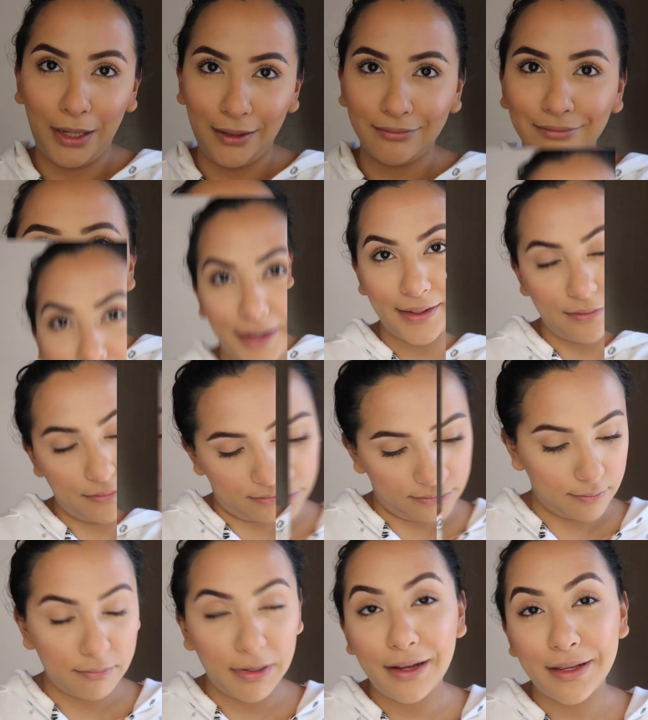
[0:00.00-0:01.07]
All right,
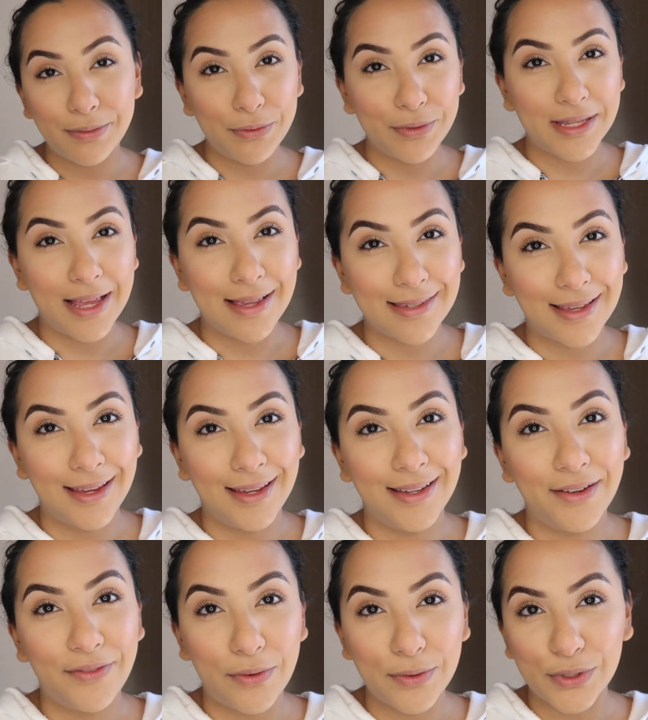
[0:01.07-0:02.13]
my husband was
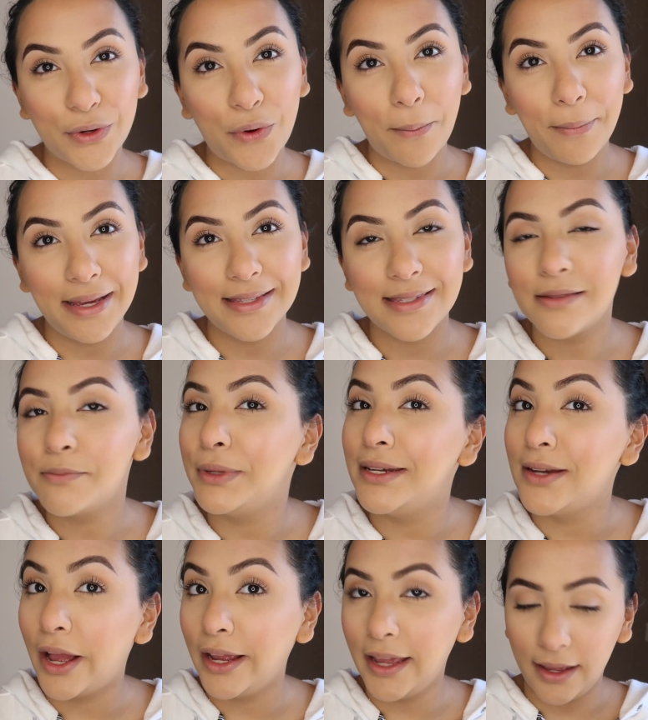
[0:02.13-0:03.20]
asking if I was gonna go on base, but
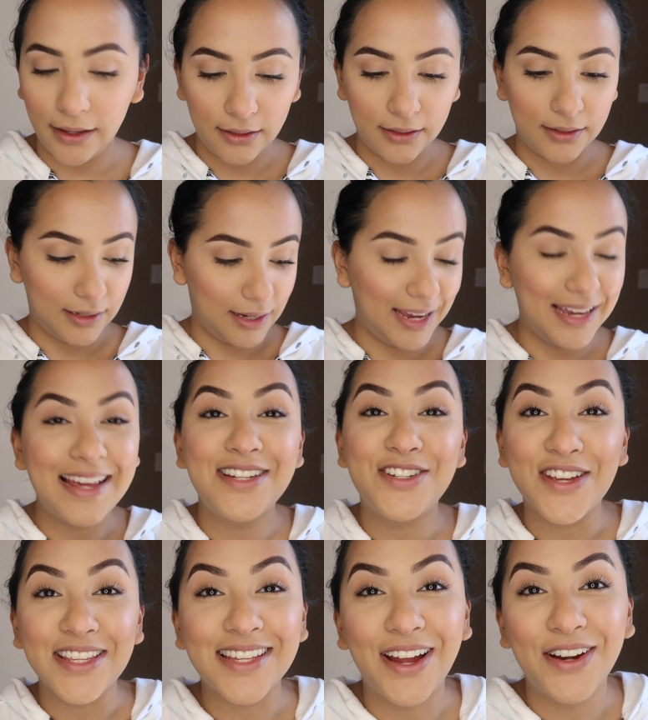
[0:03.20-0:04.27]
not yet. And I
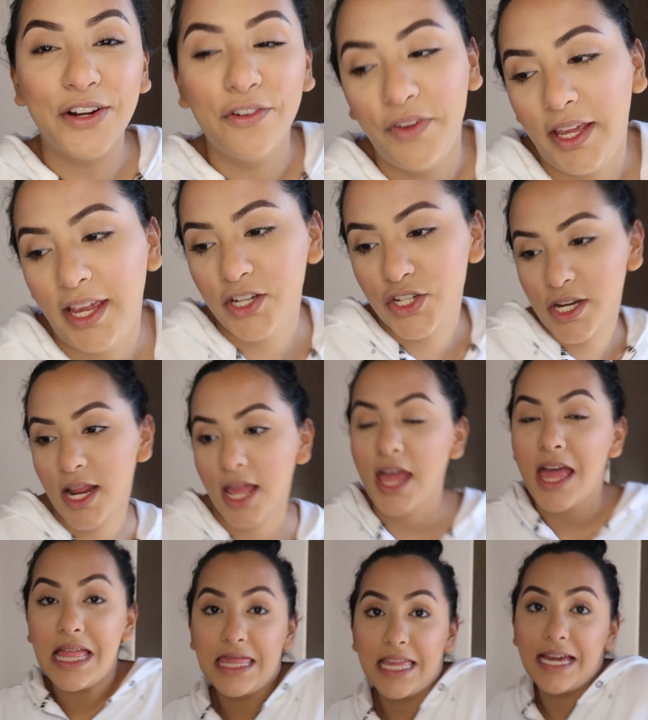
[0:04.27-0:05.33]
just got a notification
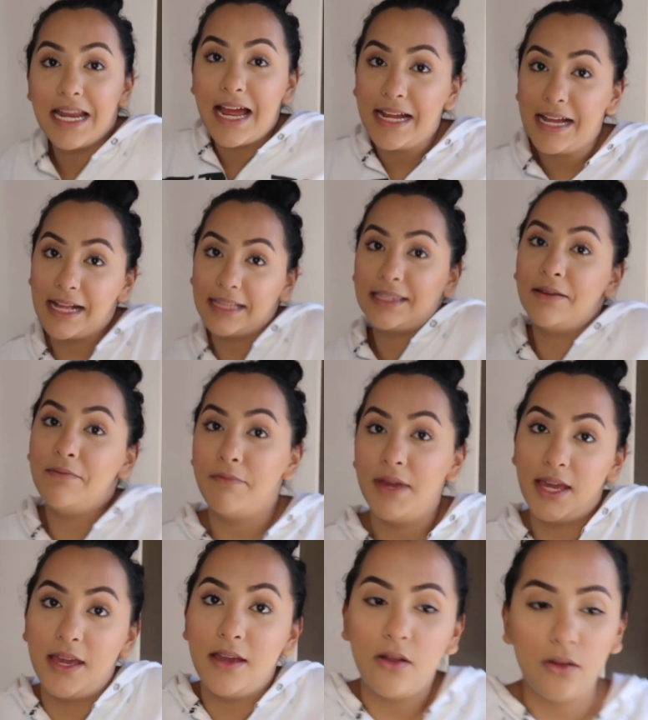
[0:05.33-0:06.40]
that I got some
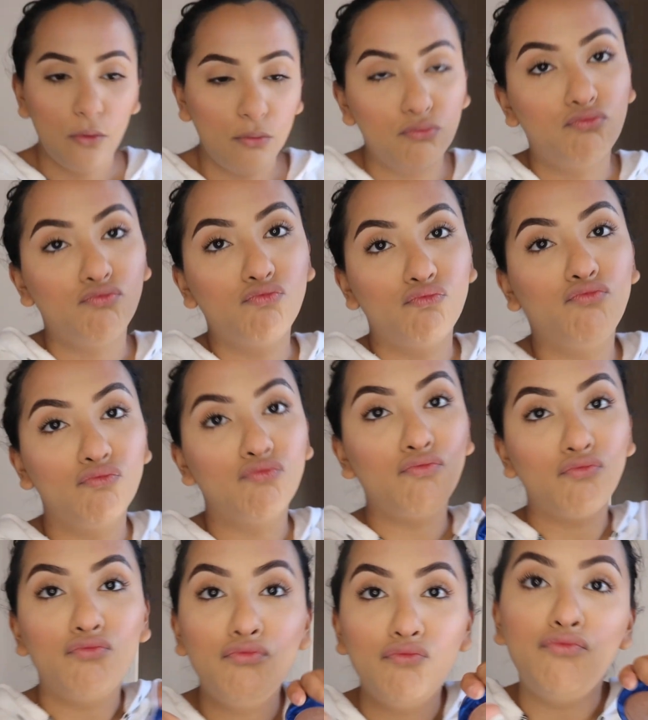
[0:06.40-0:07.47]
mail.
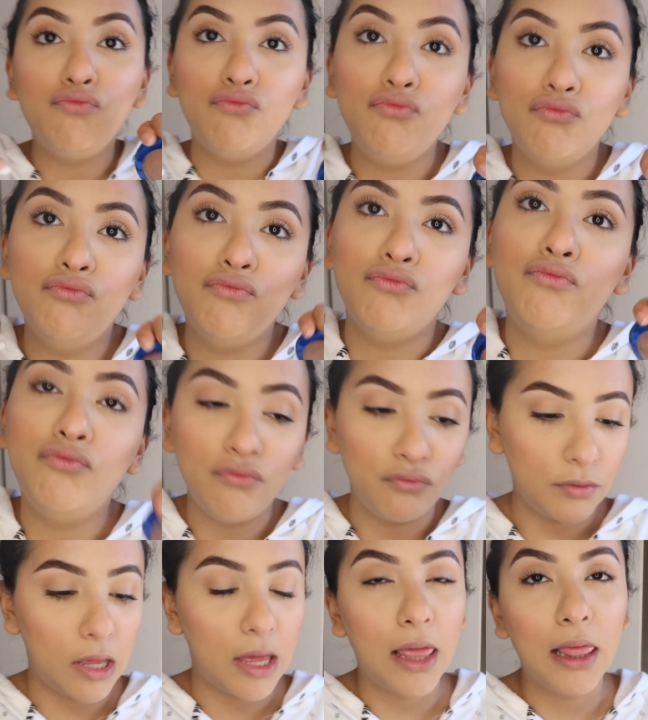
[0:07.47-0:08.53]

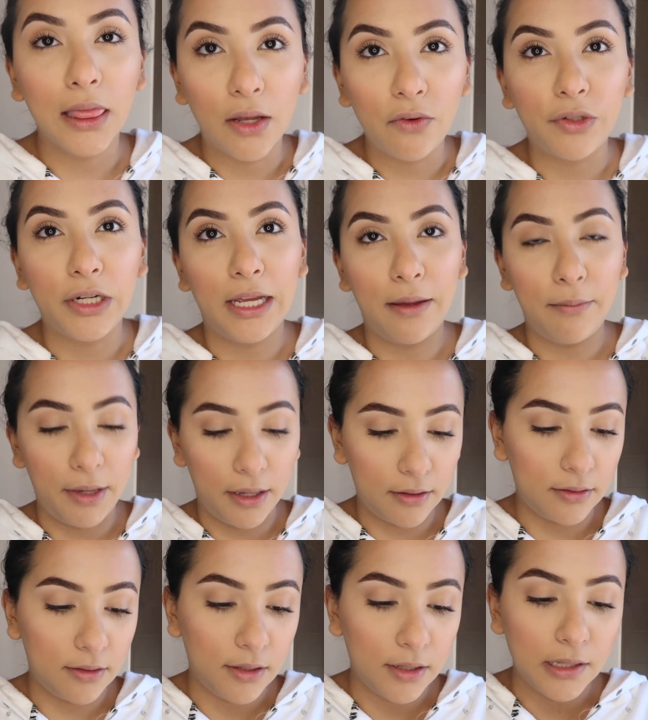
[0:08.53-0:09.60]
I love when I get
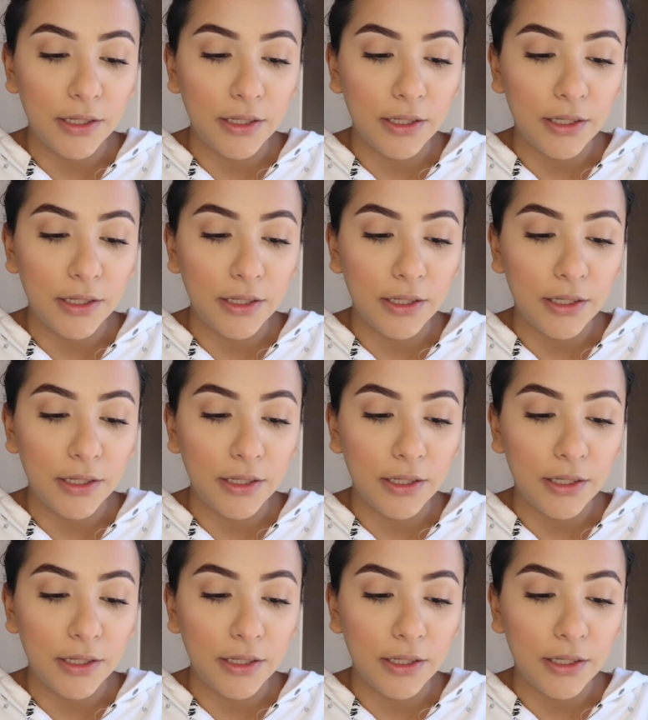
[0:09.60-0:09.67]
mail.